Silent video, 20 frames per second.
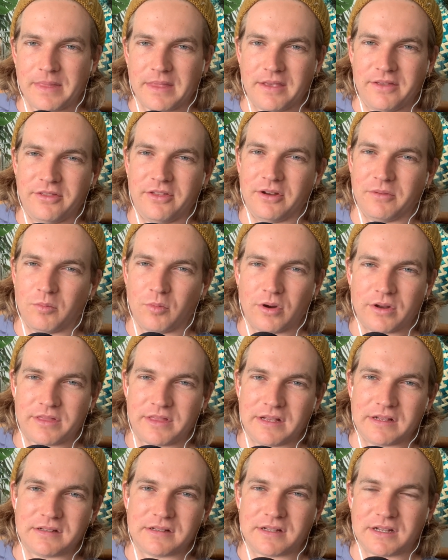are more
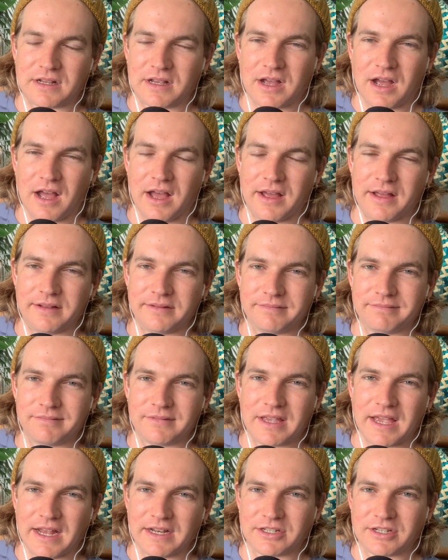things to
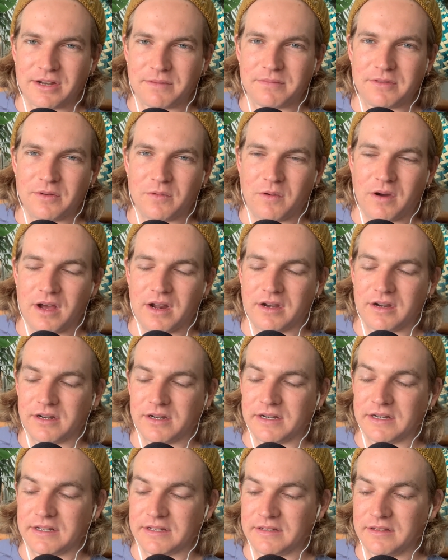catch up the water
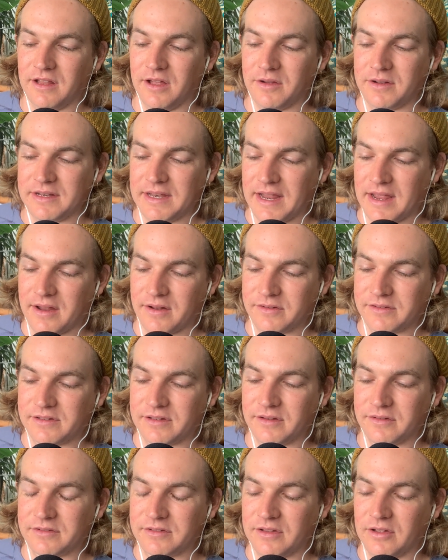and to slow it down, so
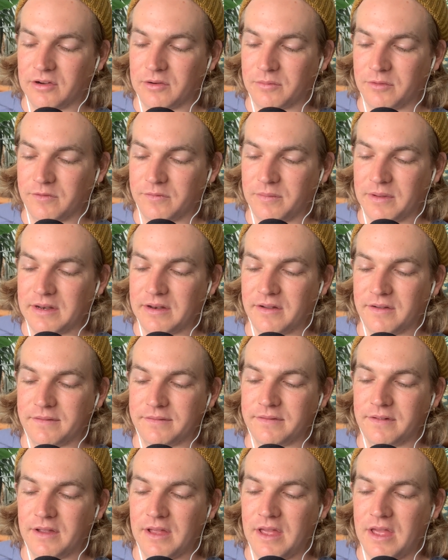slower movement of
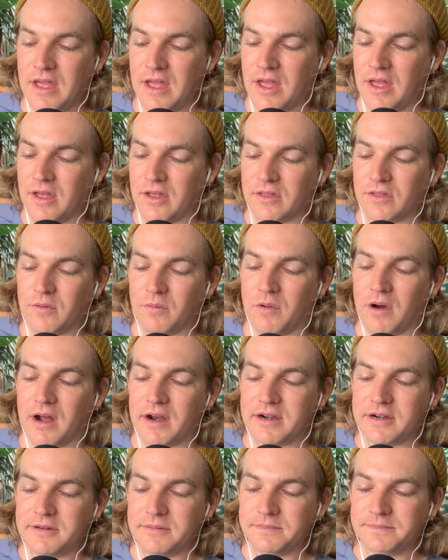the
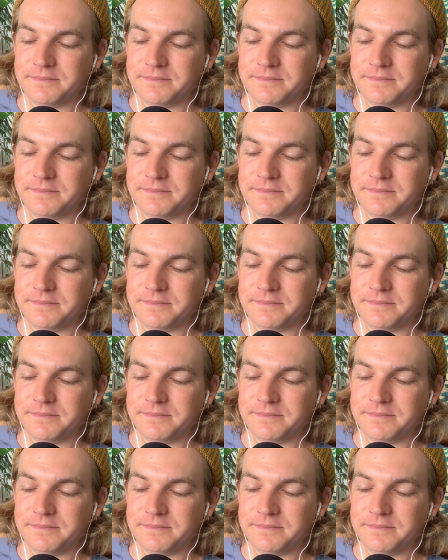water,